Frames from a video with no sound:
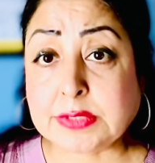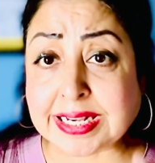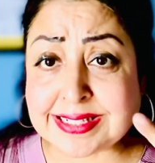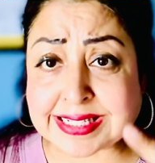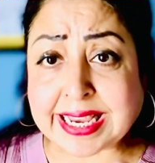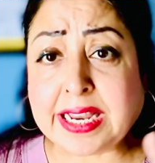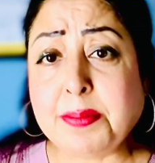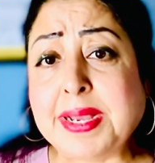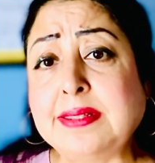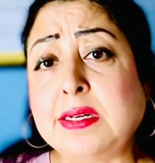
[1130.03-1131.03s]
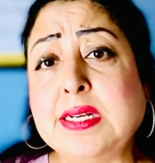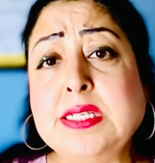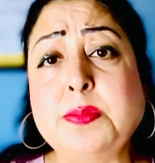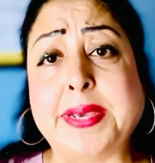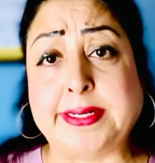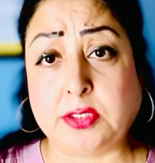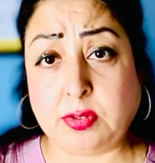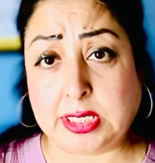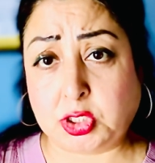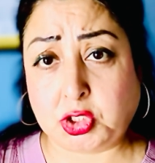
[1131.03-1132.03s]
Second method is
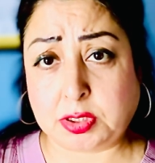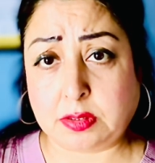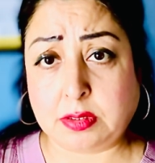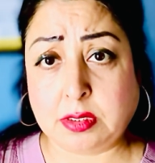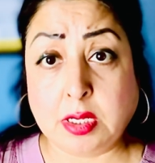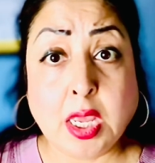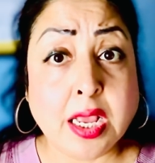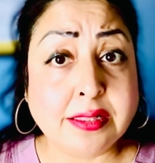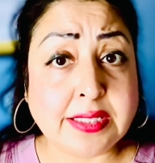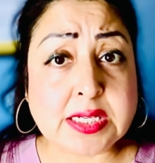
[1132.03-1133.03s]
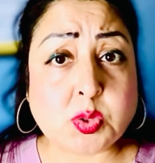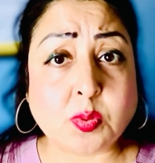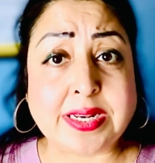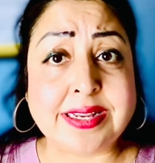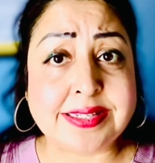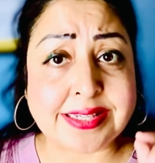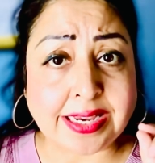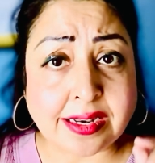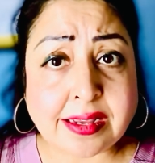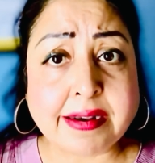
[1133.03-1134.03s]
pendulation. This one is
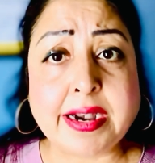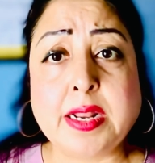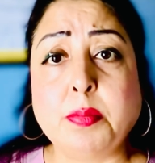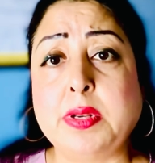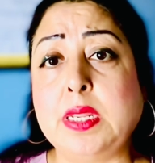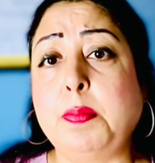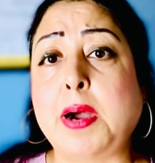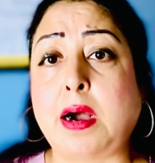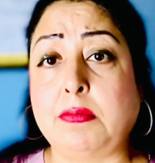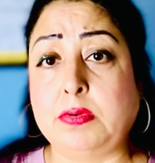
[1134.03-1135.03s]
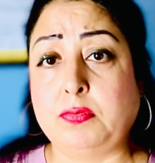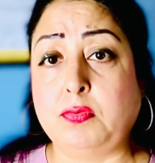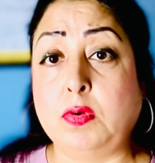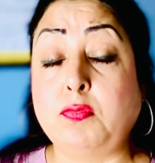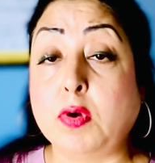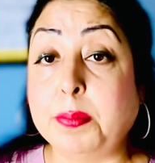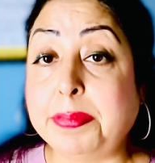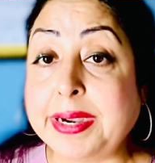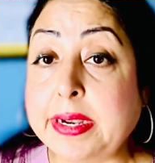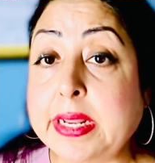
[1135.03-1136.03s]
incredibly powerful for
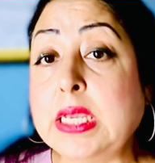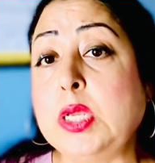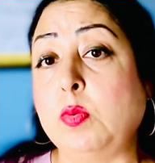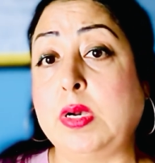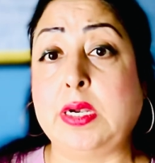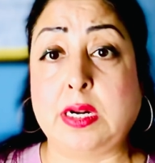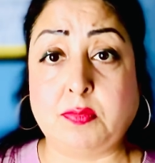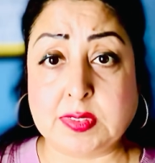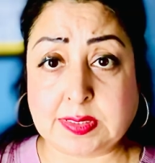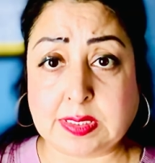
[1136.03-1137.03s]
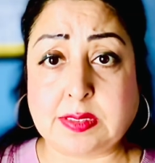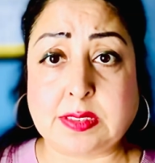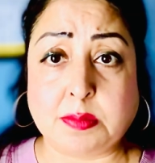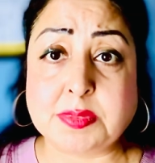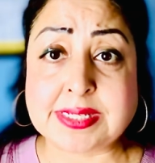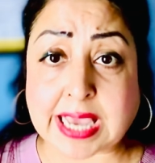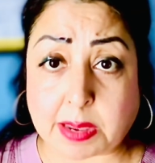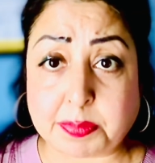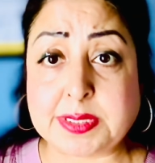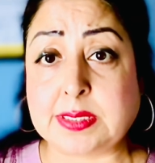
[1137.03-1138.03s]
building your nervous system's
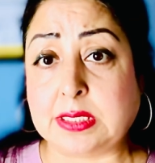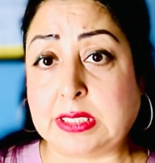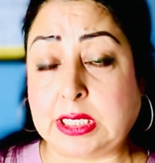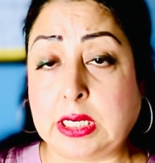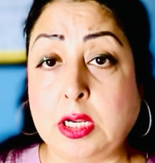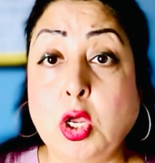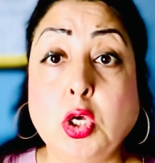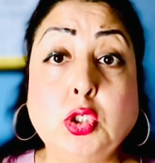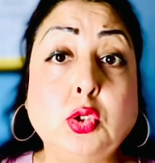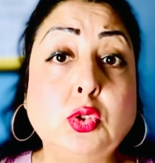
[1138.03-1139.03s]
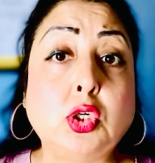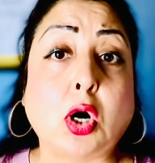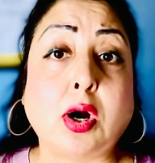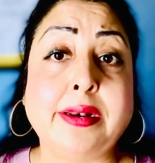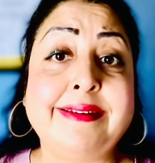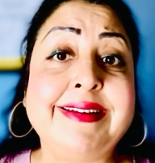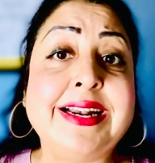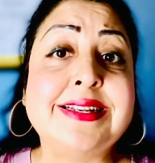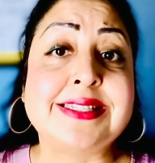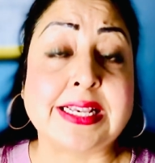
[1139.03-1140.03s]
capacity to tolerate
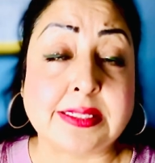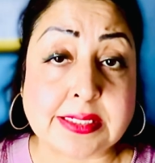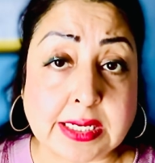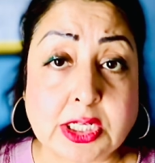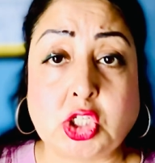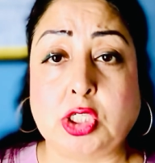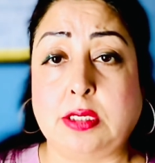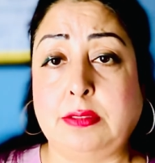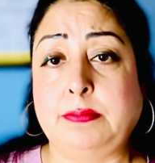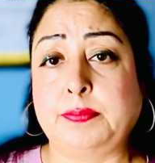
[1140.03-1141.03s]
sensation.